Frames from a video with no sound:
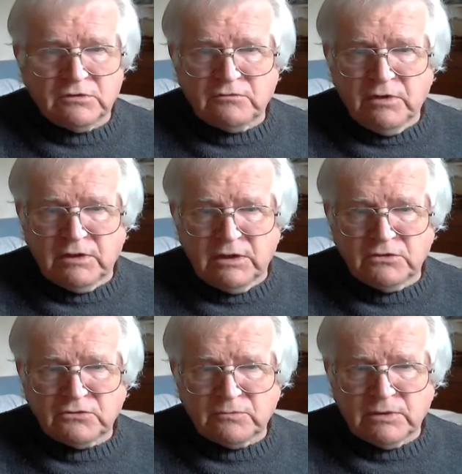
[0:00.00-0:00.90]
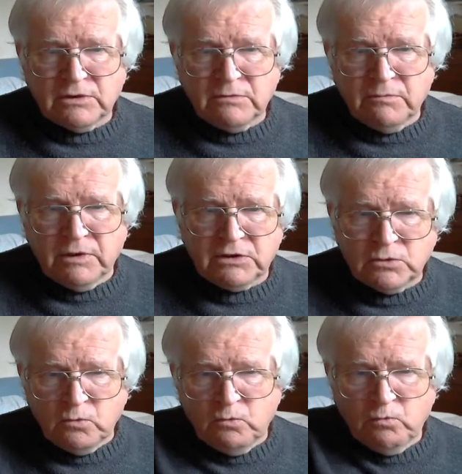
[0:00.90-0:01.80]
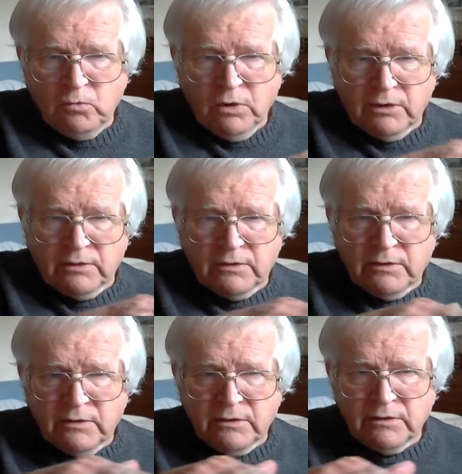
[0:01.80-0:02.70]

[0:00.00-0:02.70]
a great instrument, but it's one